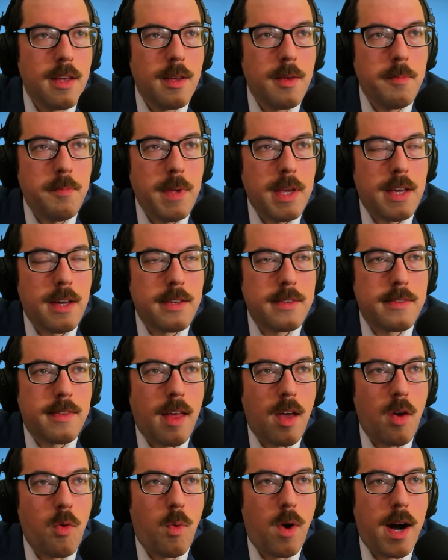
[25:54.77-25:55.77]
because
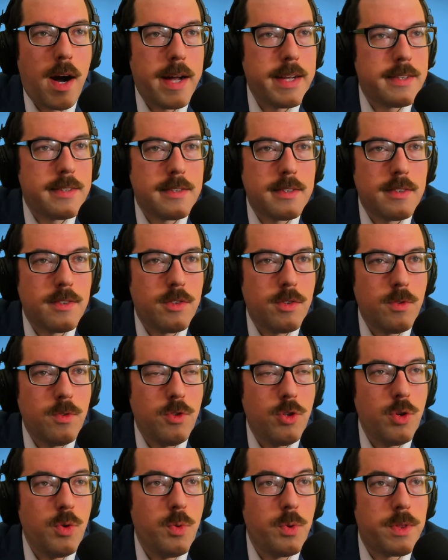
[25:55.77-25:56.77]
they want to
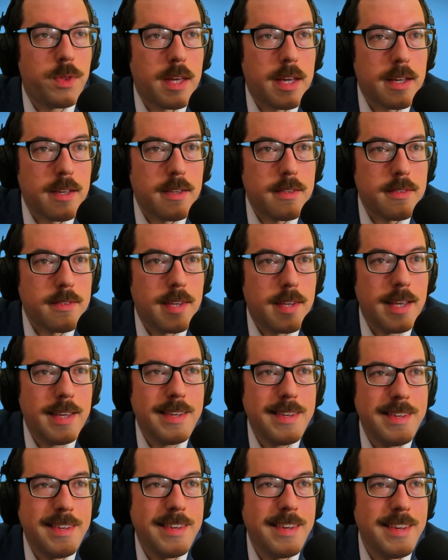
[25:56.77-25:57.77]
do things.
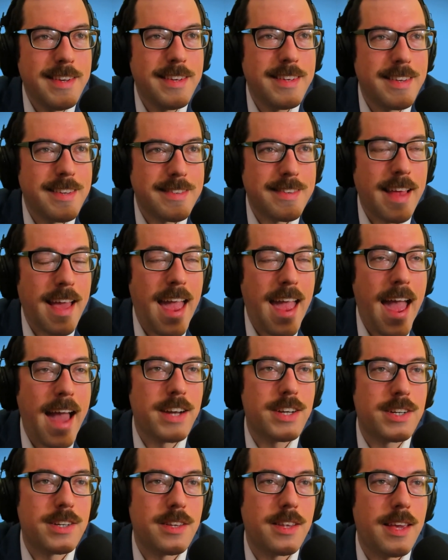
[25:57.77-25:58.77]
Because they
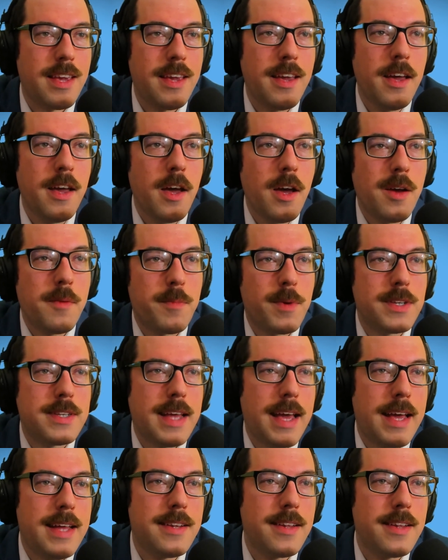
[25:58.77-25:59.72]
actually pretend